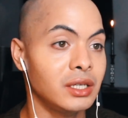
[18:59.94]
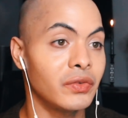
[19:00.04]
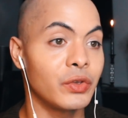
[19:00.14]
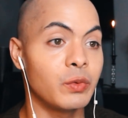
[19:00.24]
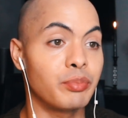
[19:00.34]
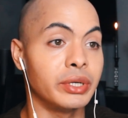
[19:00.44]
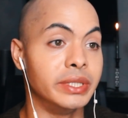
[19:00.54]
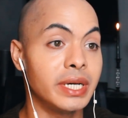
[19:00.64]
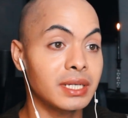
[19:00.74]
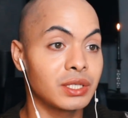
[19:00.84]
giving you
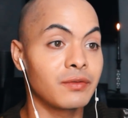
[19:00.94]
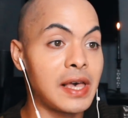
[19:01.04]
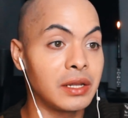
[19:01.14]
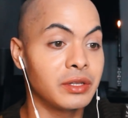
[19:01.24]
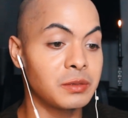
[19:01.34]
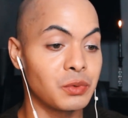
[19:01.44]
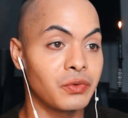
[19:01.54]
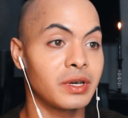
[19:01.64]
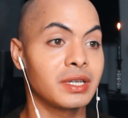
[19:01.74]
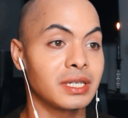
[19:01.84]
production value in this
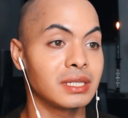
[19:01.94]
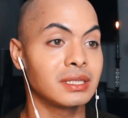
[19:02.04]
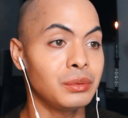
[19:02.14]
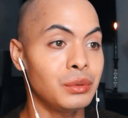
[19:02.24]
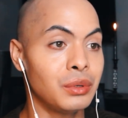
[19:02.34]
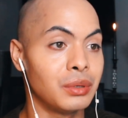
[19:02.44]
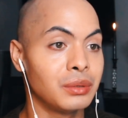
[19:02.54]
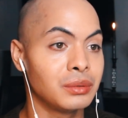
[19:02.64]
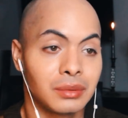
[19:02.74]
movie, honey. Woo.